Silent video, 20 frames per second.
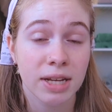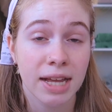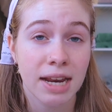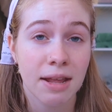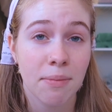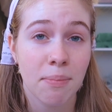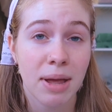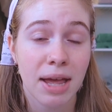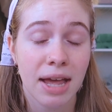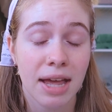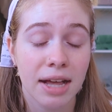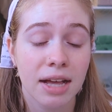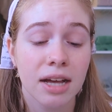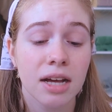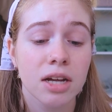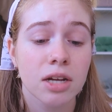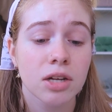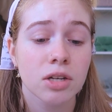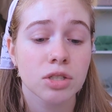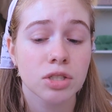guinea pig,
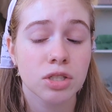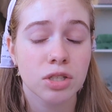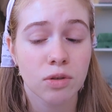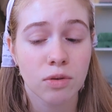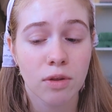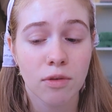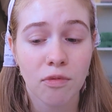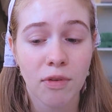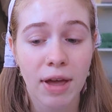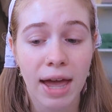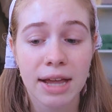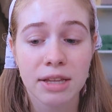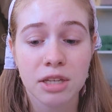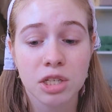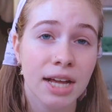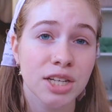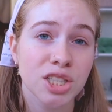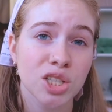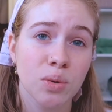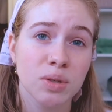to the vet,
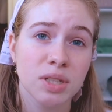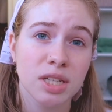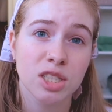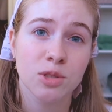and she was